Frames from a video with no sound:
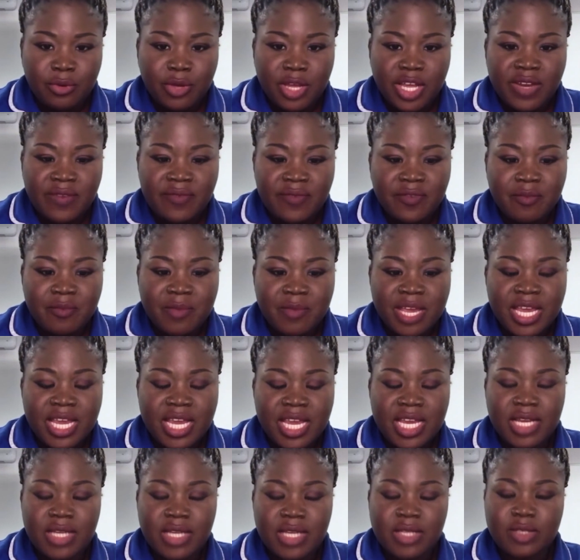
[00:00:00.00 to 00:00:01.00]
And for
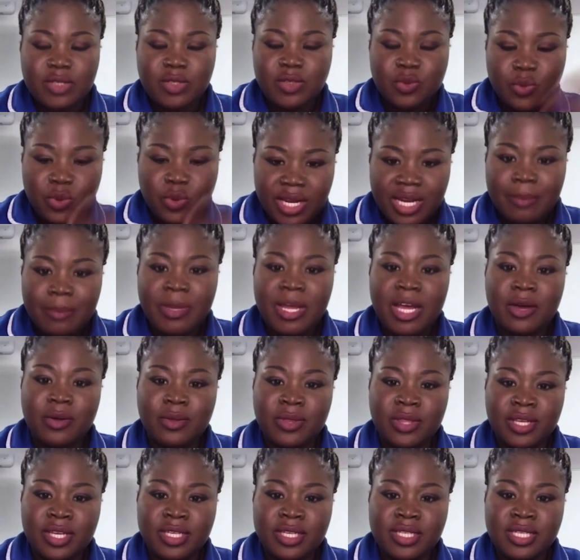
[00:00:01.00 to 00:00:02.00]
me, talking about
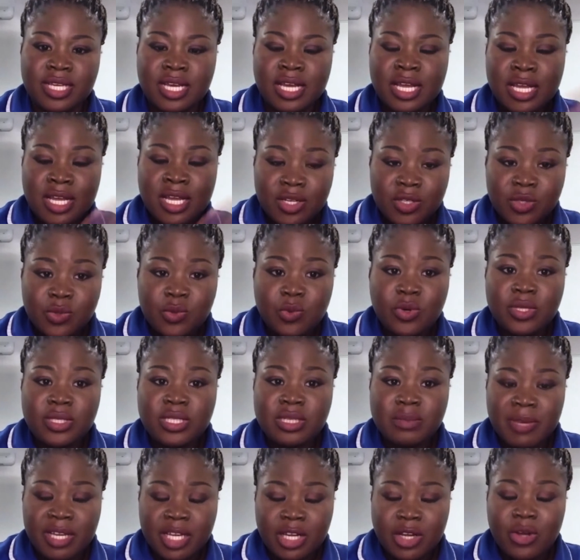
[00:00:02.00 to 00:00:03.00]
this and talking
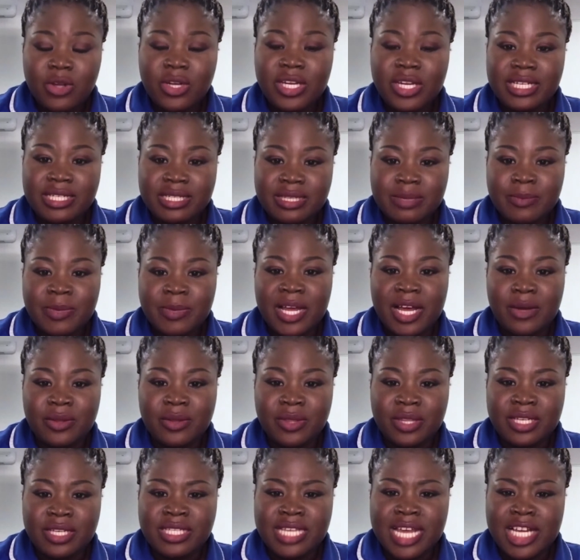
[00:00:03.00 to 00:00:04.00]
to my colleagues about
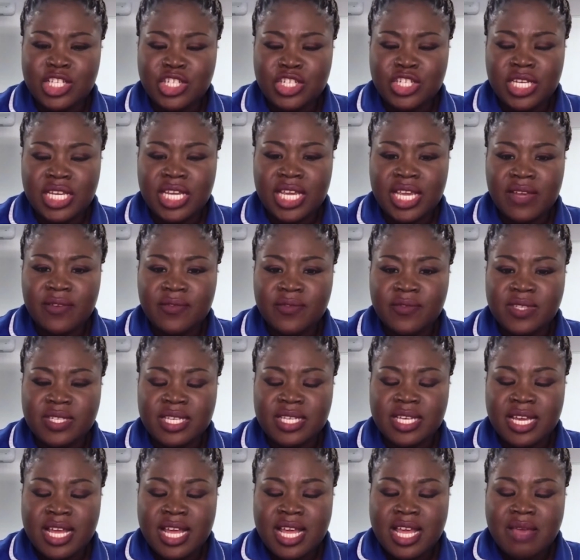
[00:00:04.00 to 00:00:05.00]
this actually gives
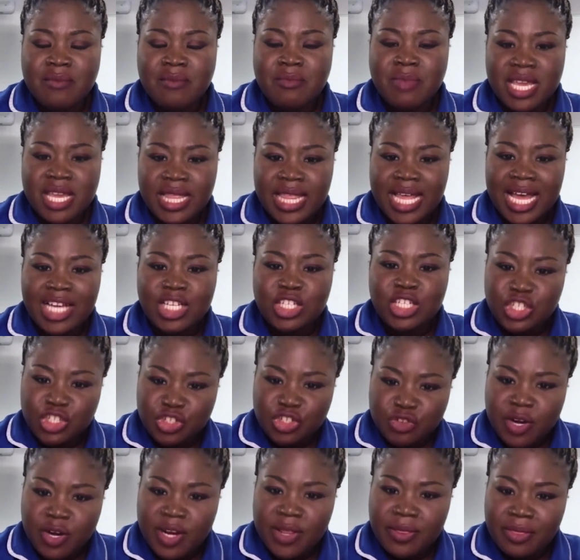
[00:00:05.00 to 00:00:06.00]
me that
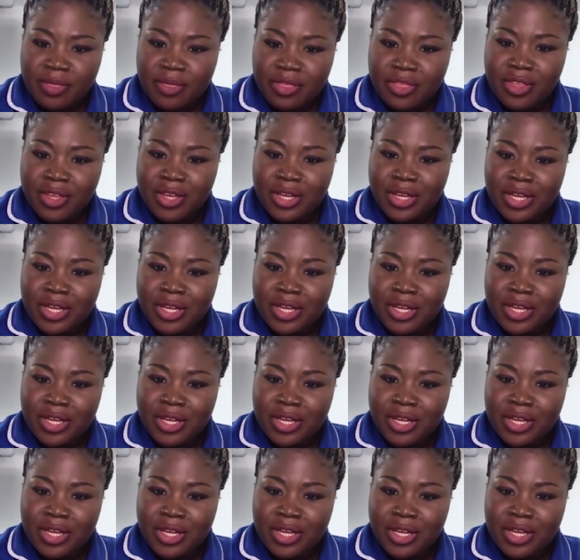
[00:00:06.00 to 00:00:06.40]
strength